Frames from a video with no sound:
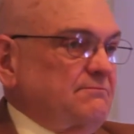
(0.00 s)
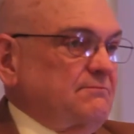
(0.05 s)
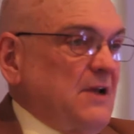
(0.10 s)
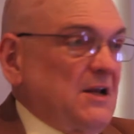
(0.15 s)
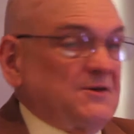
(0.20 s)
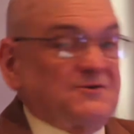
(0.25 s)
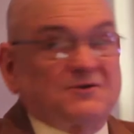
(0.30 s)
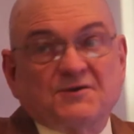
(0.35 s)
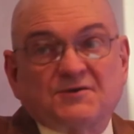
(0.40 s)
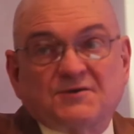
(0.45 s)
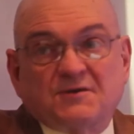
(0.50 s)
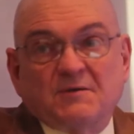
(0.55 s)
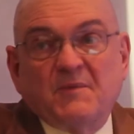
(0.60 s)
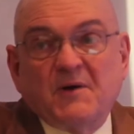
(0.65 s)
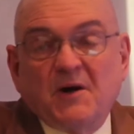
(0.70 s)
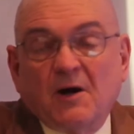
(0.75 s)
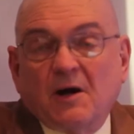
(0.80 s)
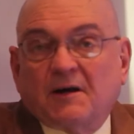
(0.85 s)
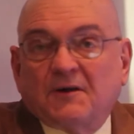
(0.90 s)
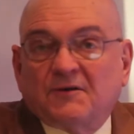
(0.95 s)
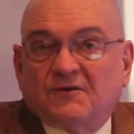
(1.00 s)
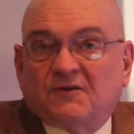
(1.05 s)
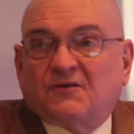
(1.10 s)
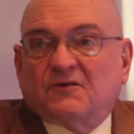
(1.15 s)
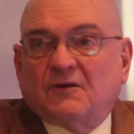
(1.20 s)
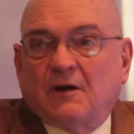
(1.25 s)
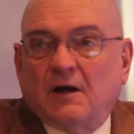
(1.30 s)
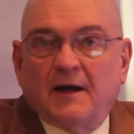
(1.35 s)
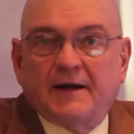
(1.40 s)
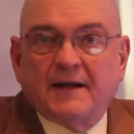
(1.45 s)
not just American
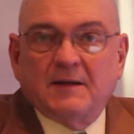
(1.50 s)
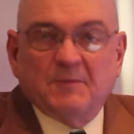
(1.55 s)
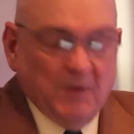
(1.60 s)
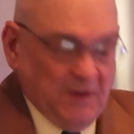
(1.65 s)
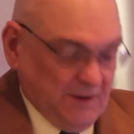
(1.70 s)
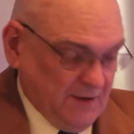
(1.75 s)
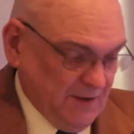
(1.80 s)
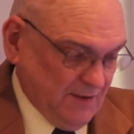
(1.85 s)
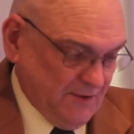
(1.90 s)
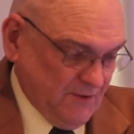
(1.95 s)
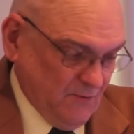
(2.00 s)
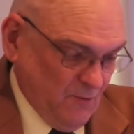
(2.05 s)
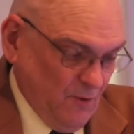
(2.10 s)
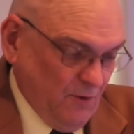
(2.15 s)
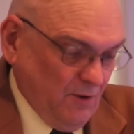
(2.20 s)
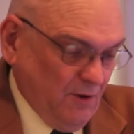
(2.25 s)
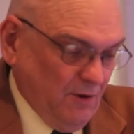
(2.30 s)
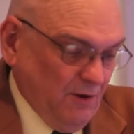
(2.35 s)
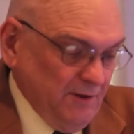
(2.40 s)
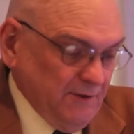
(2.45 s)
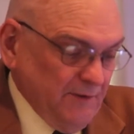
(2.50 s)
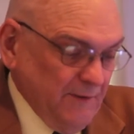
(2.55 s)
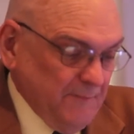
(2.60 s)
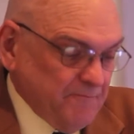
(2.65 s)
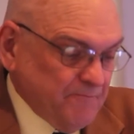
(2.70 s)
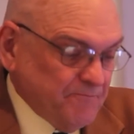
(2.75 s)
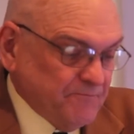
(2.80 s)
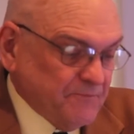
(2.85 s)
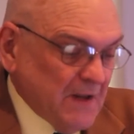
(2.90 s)
society, but the world.